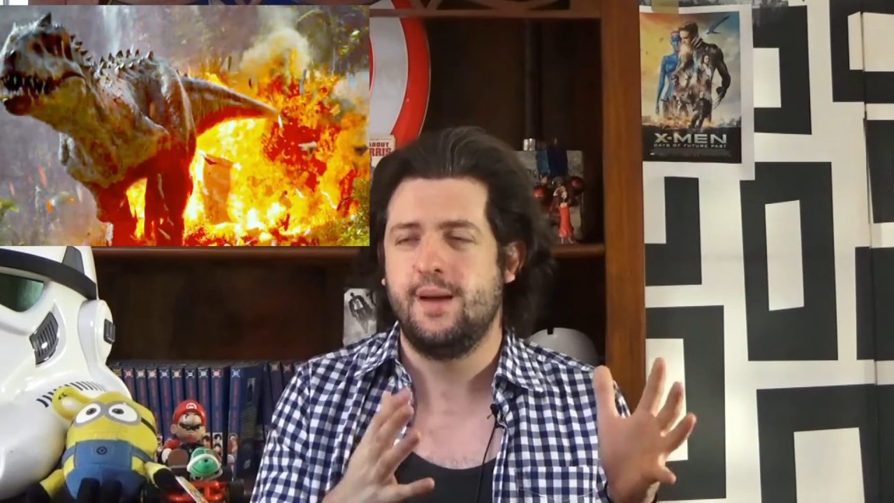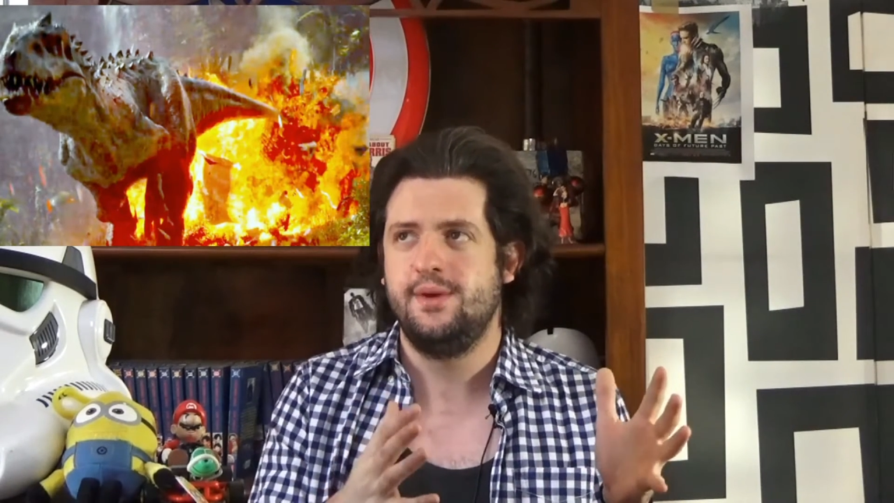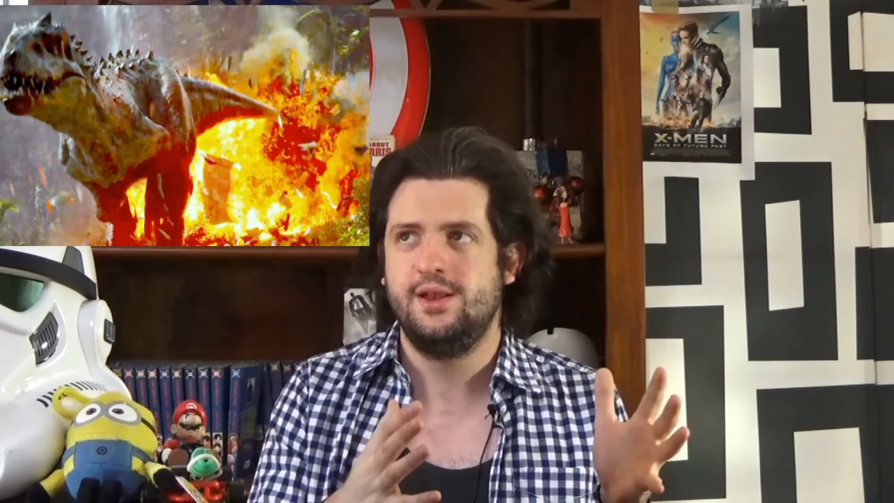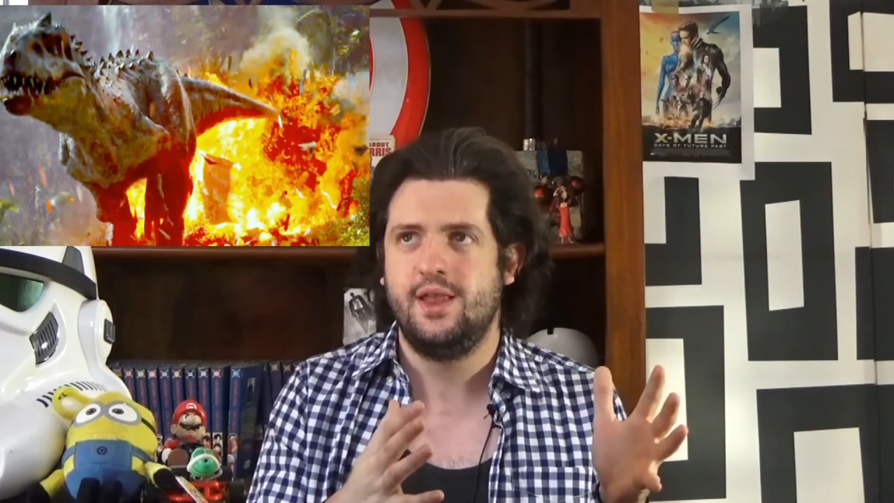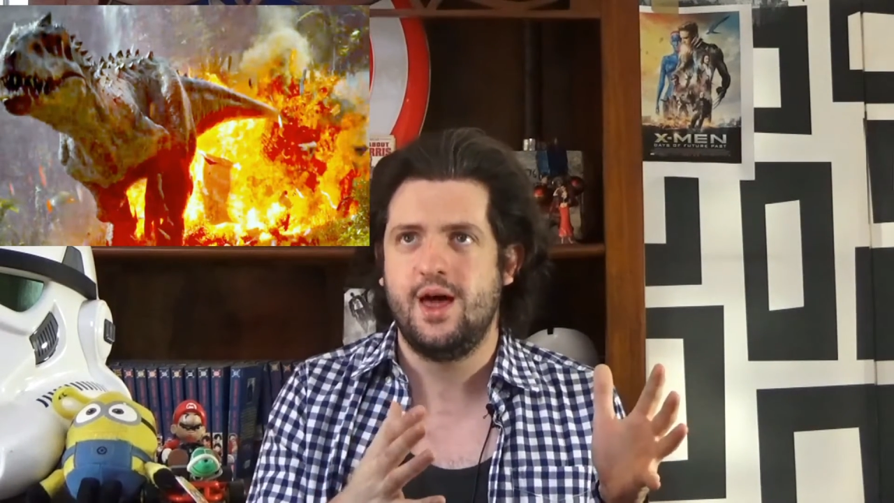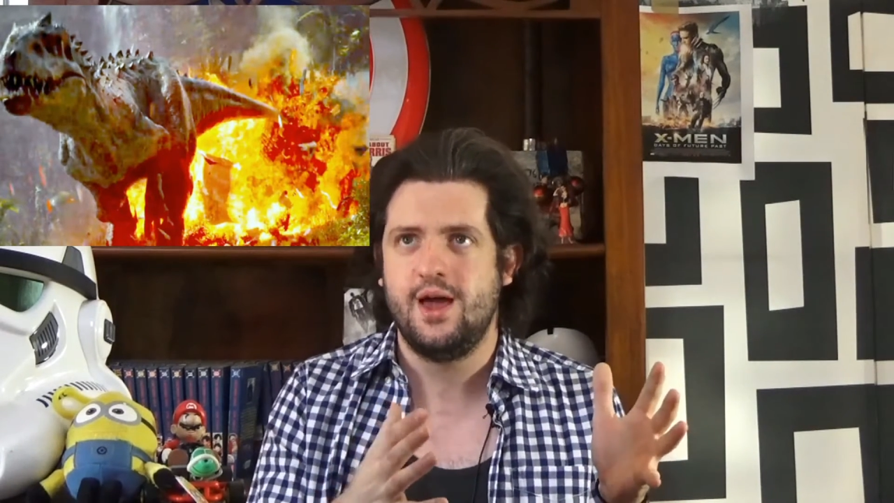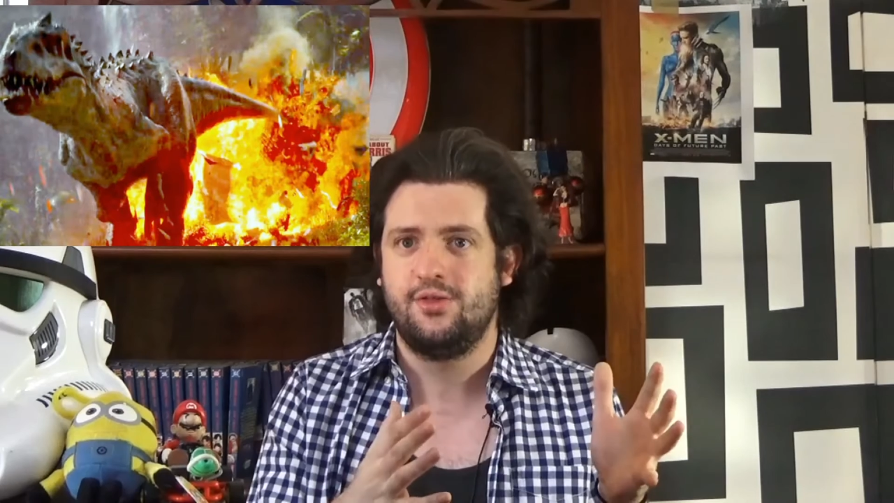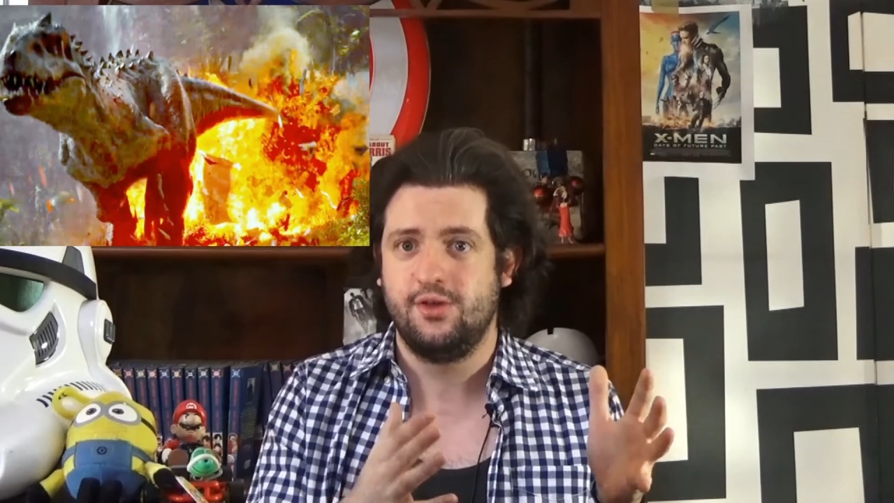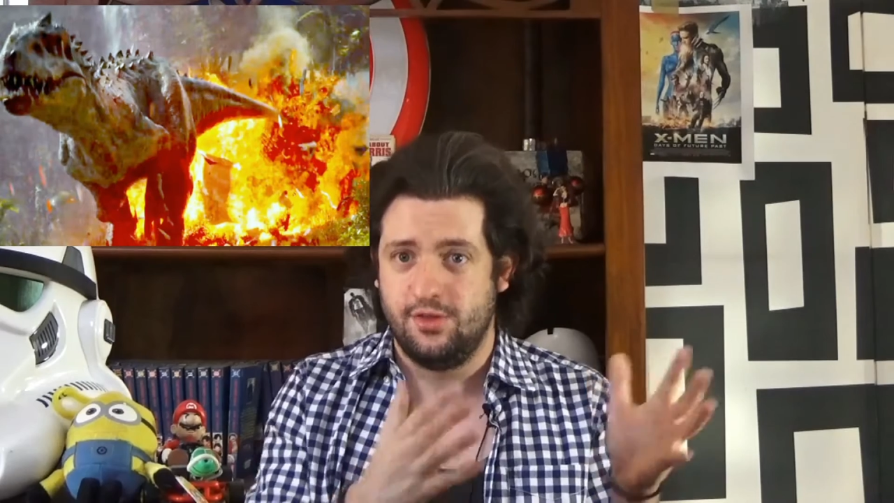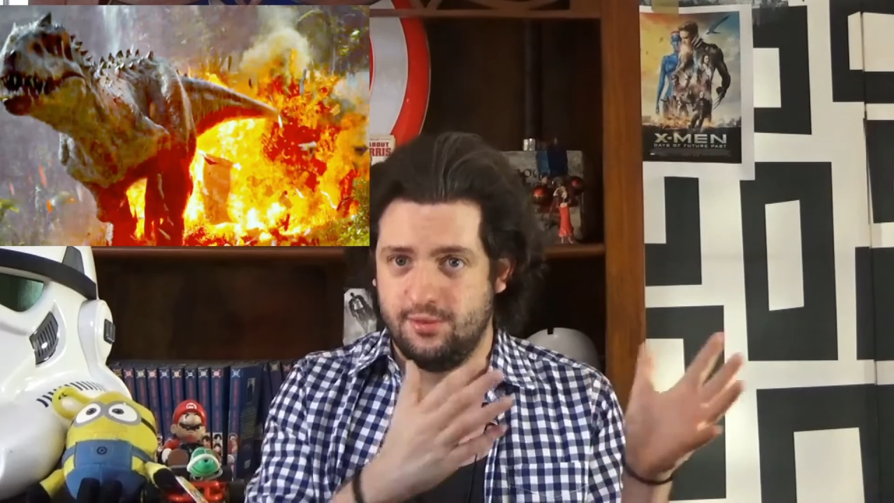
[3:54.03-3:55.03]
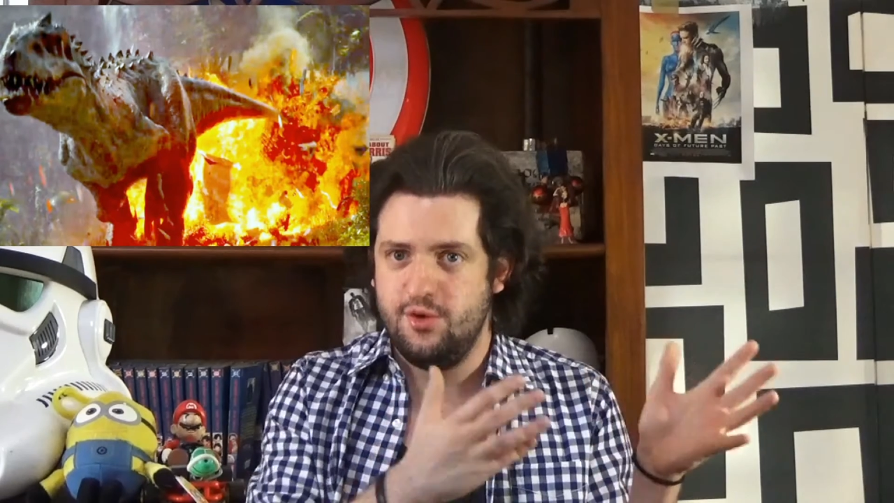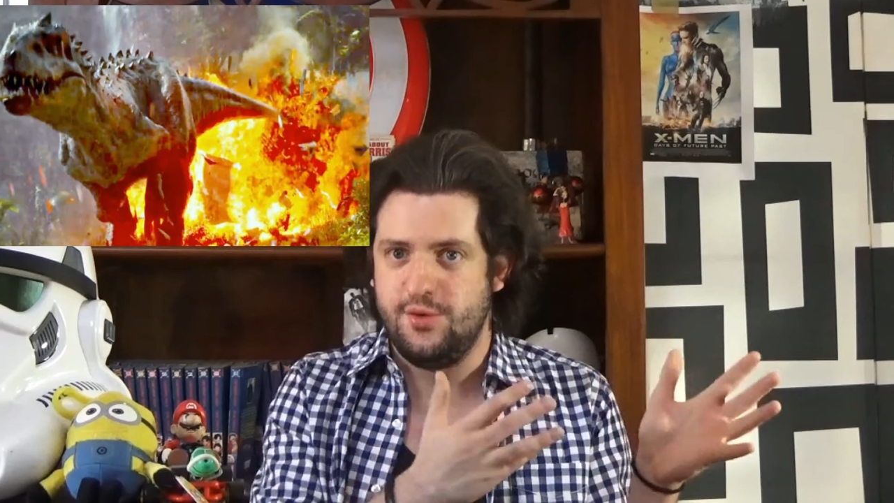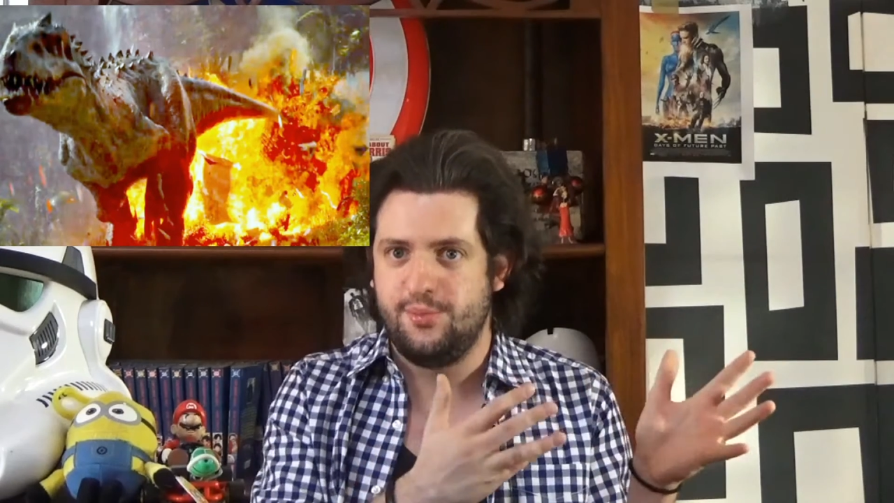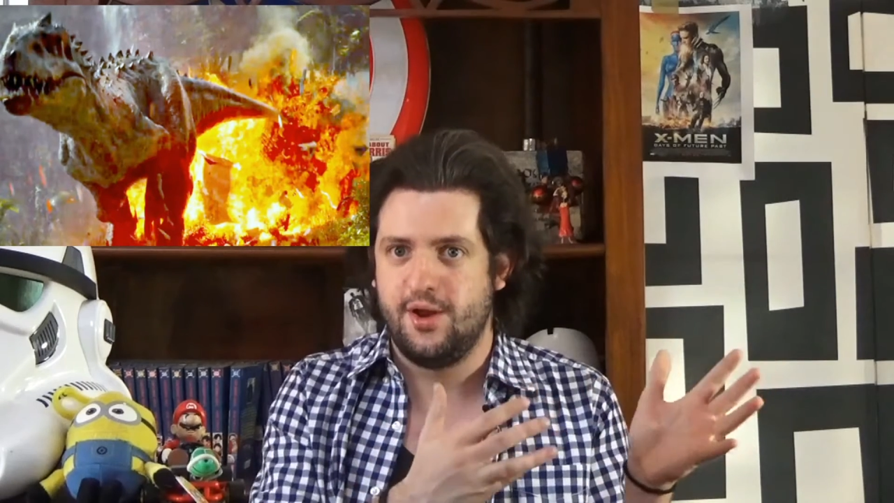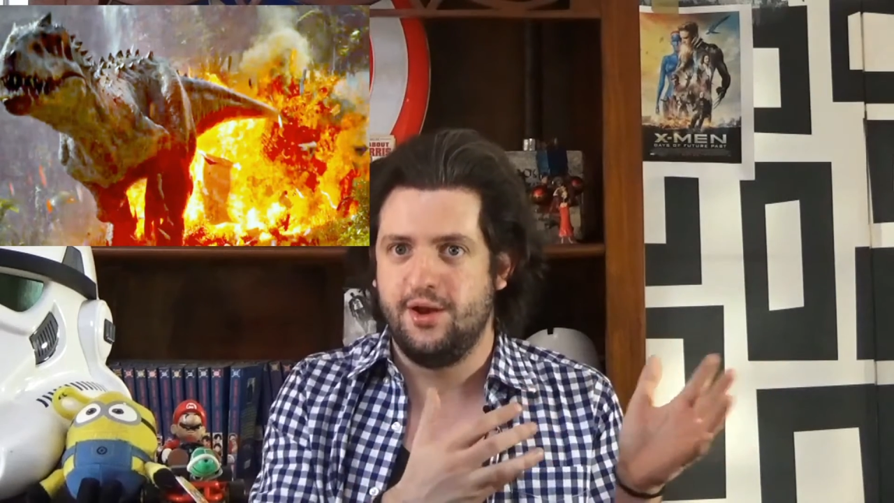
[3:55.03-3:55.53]
like in the
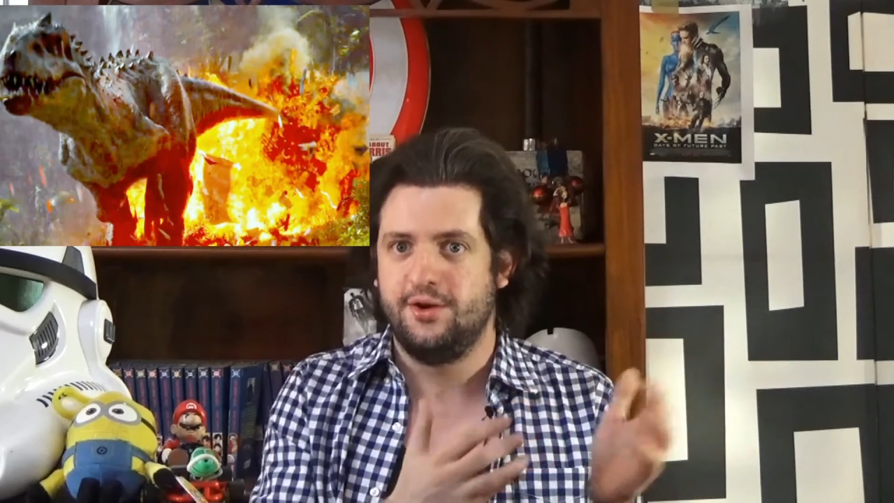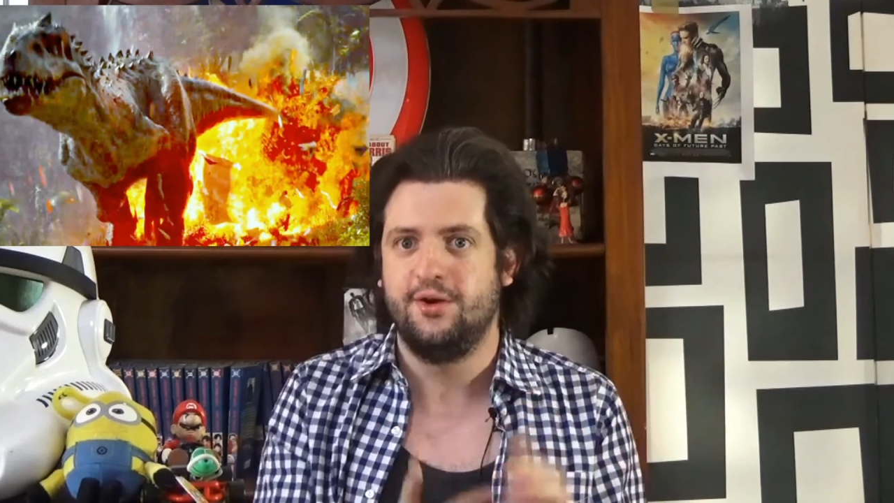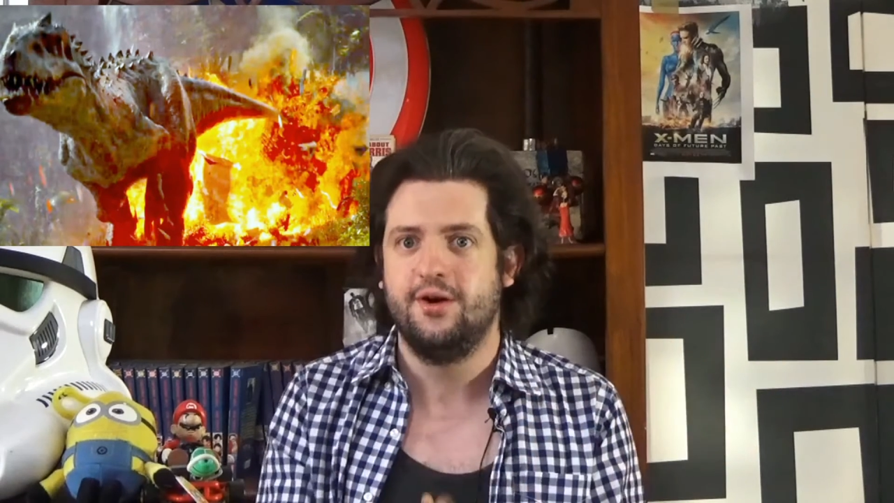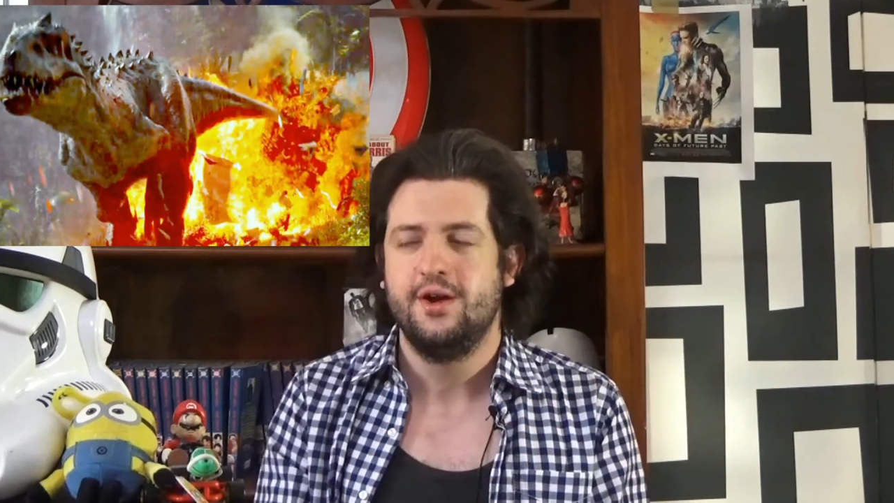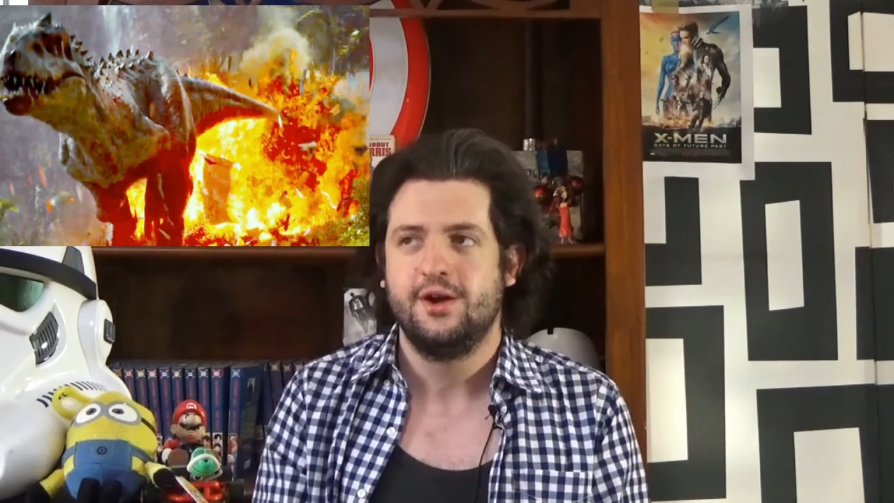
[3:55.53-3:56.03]
movie Predator,